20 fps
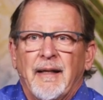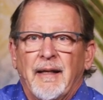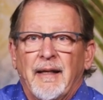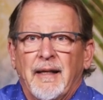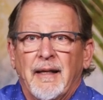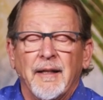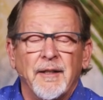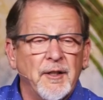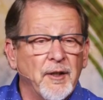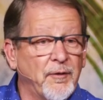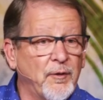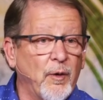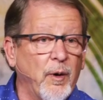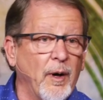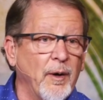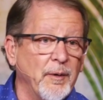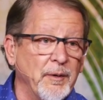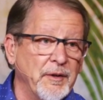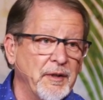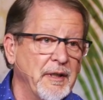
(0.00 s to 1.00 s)
End of
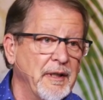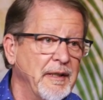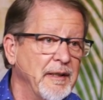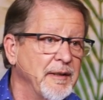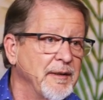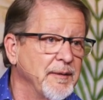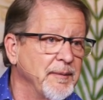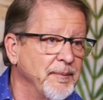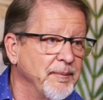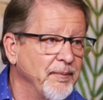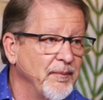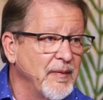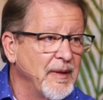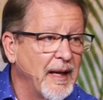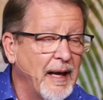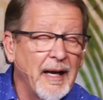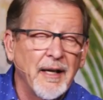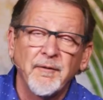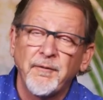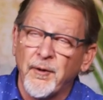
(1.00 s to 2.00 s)
quote.
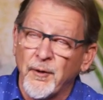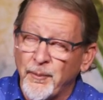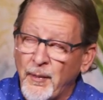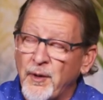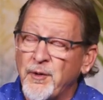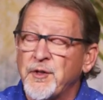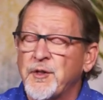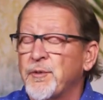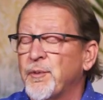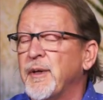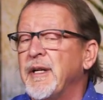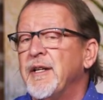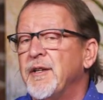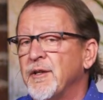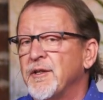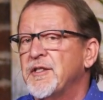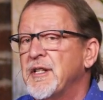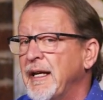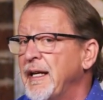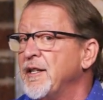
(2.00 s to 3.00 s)
and for most
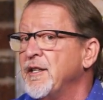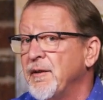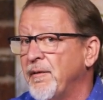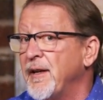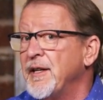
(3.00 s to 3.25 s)
readers, end of